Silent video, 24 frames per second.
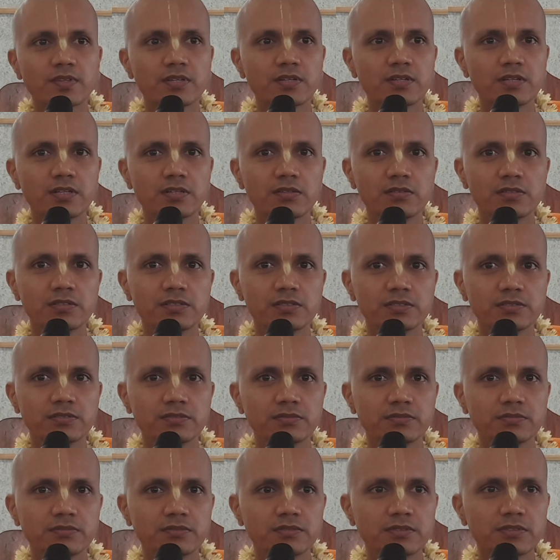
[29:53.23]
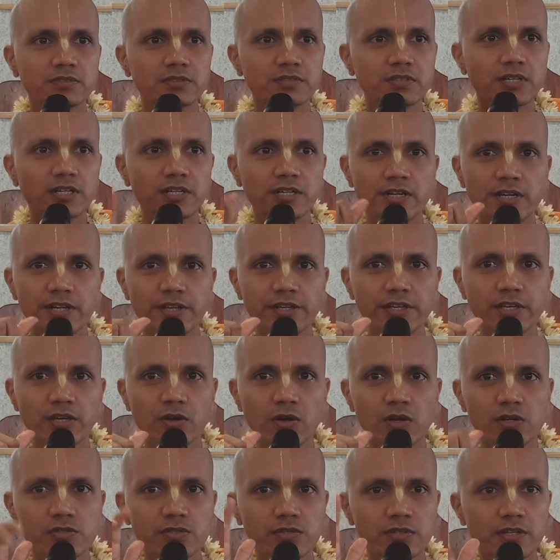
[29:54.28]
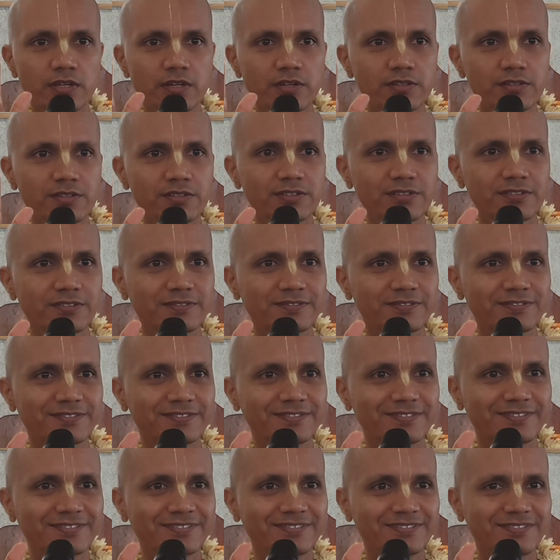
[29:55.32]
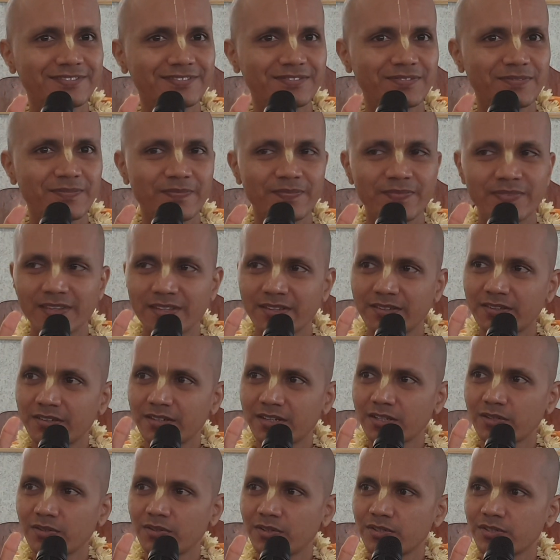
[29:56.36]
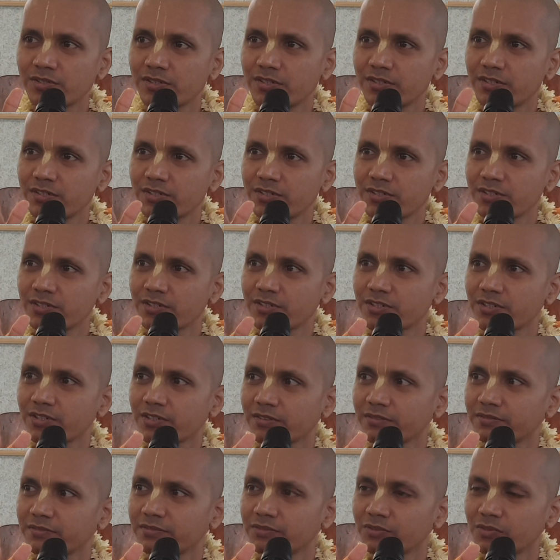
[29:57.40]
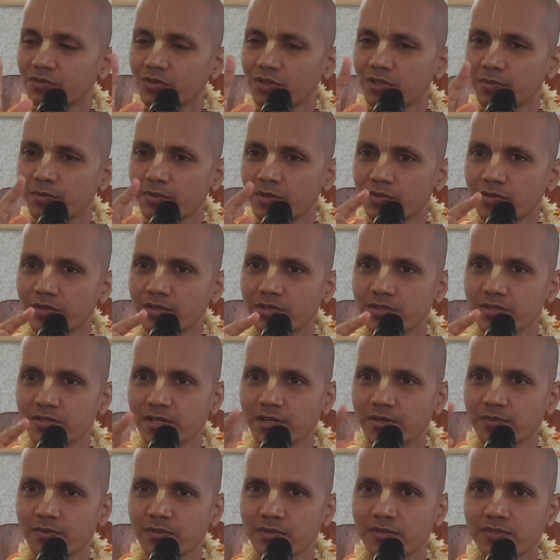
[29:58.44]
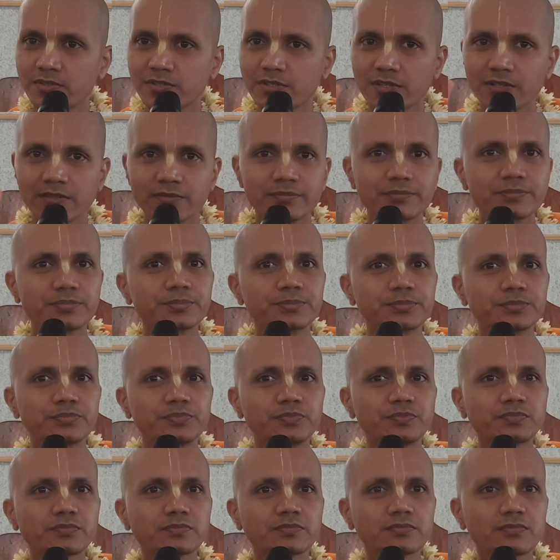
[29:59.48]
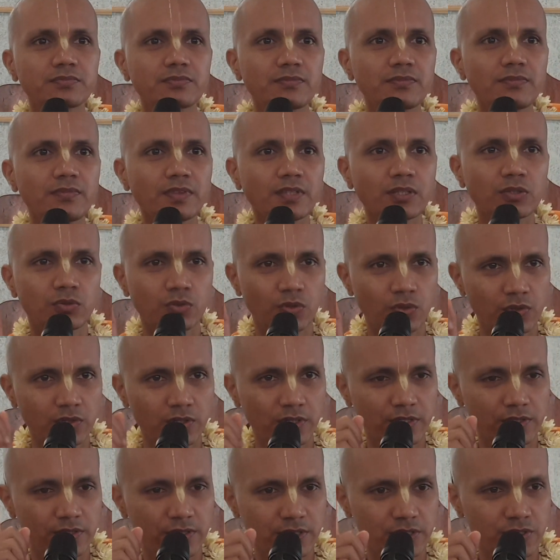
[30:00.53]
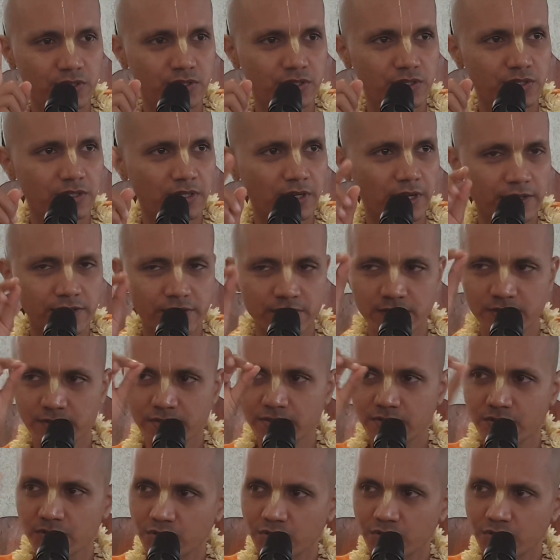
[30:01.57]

Regulation. And drinking also there is regulation, restriction, only between this time to this time. Only these licensed